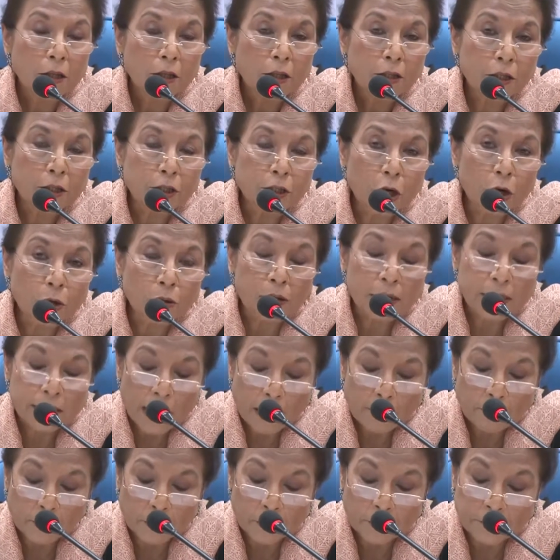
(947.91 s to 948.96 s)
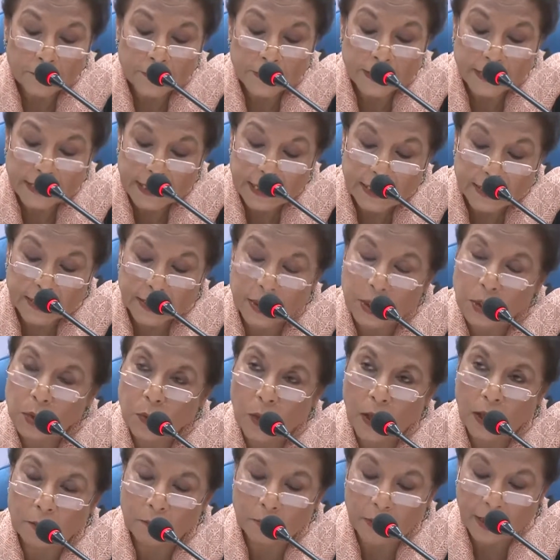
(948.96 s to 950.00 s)
The total number of seats
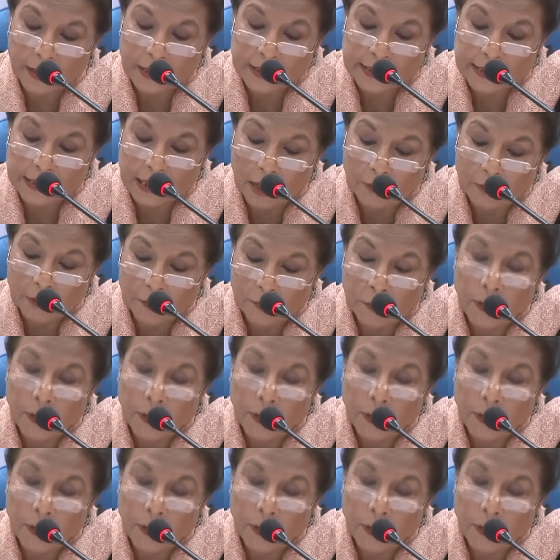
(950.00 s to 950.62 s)
won by Islamic